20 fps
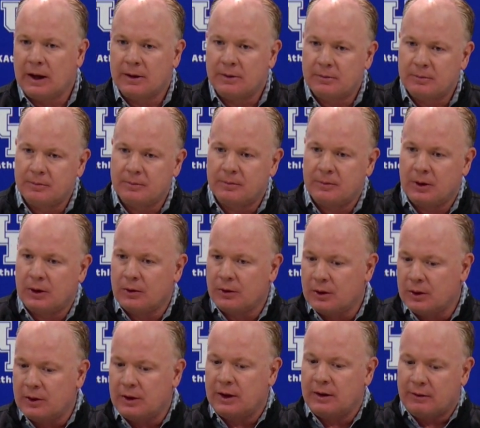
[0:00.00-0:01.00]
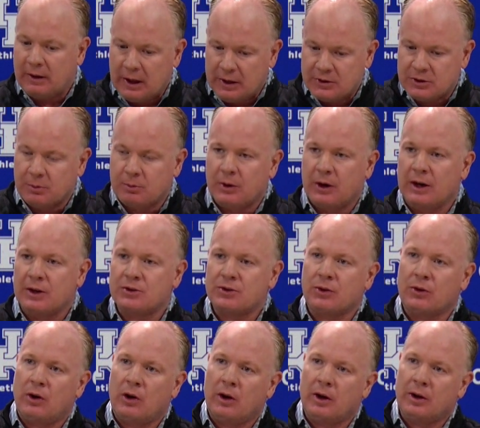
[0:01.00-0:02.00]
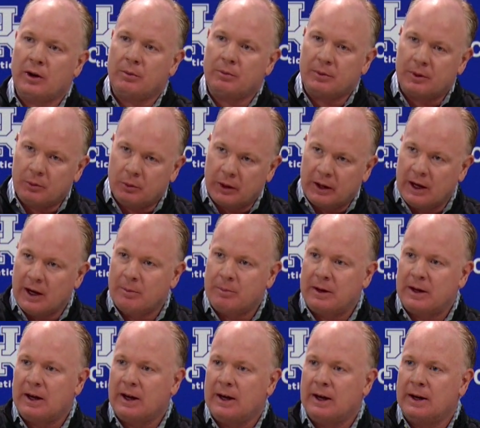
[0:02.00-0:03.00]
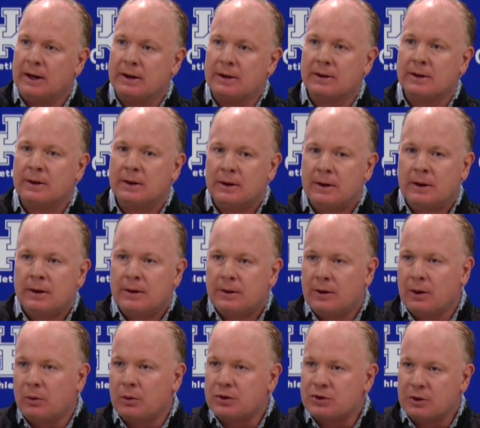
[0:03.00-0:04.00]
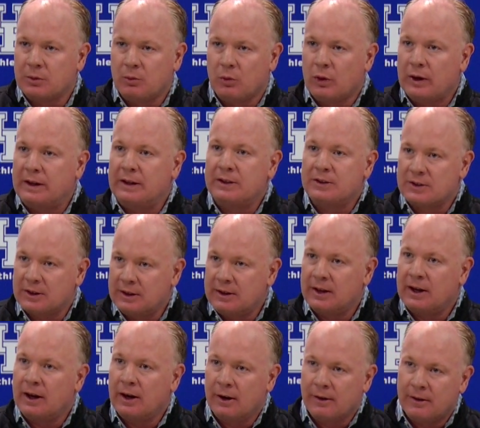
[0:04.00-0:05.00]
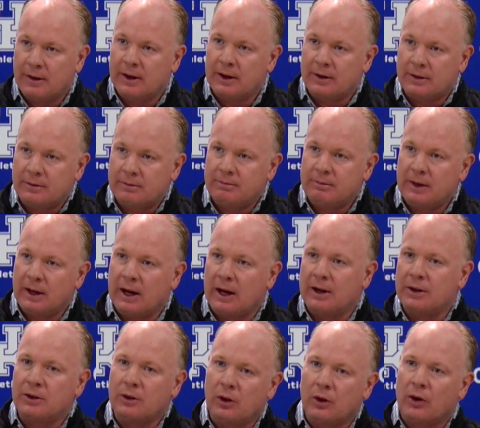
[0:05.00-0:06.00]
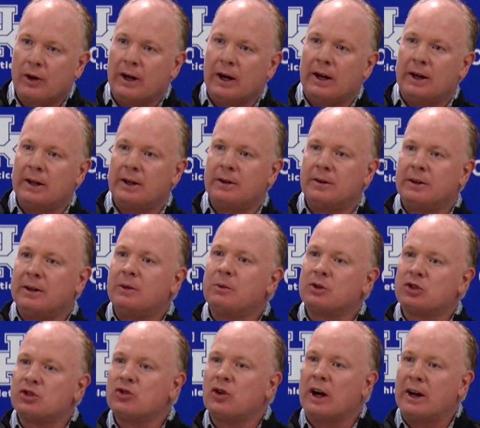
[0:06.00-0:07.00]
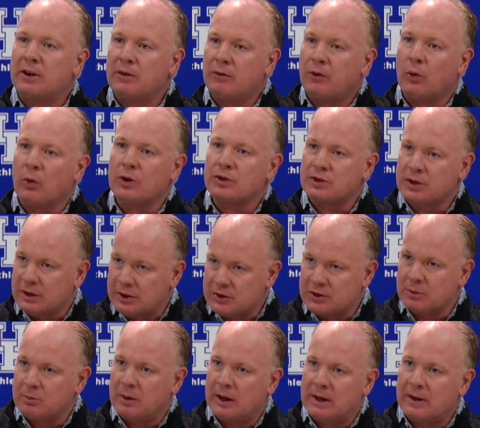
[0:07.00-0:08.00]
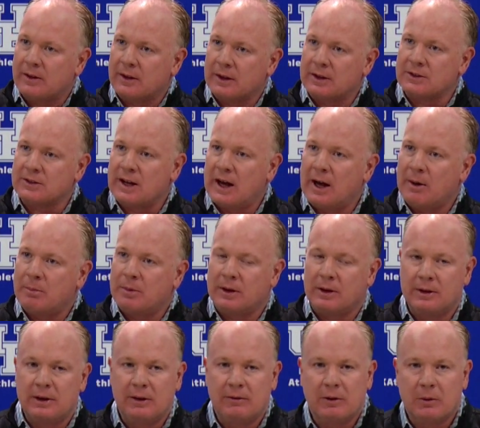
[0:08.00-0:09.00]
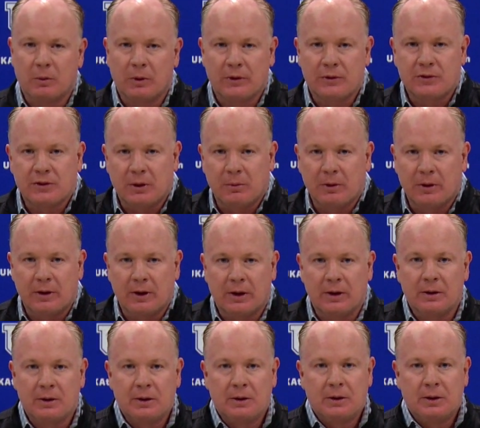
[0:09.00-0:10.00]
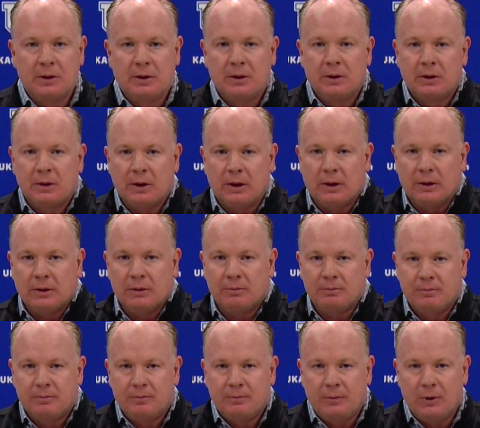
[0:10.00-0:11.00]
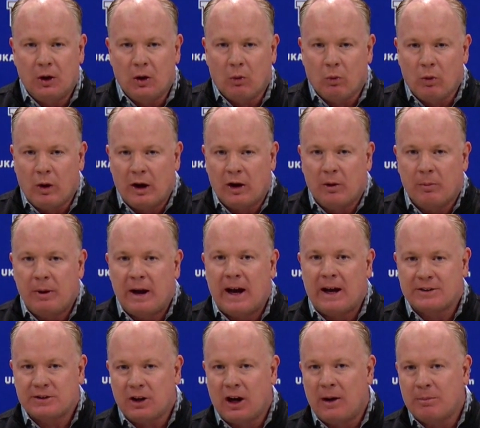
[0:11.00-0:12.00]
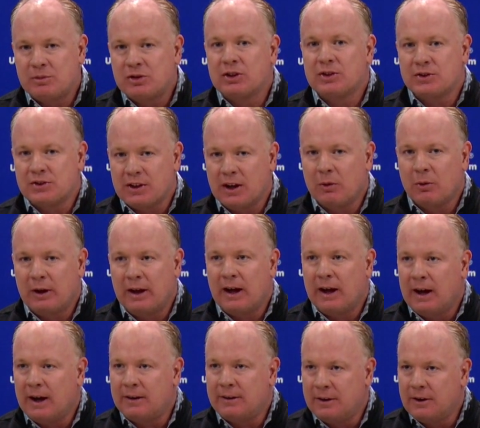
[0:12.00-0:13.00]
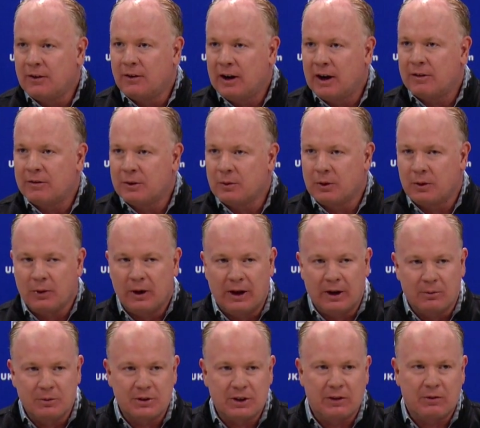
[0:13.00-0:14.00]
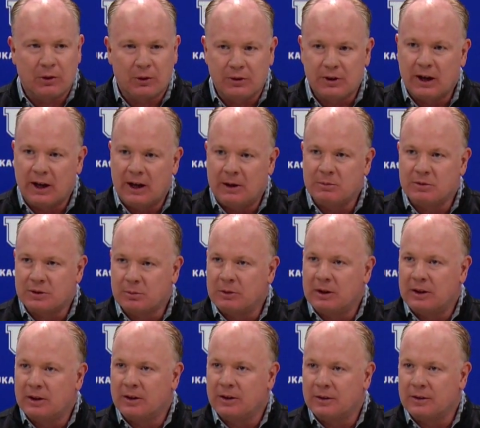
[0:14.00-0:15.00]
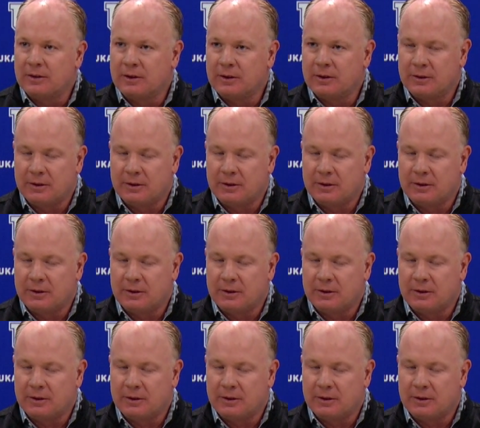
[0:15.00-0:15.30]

got some pressure on him. That we got behind. There were some reads in there that, yeah, you look at it, and he was trying to force things and make things happen, even with some of the, run or pass options that we had. You know, after we ran them several times, I mean,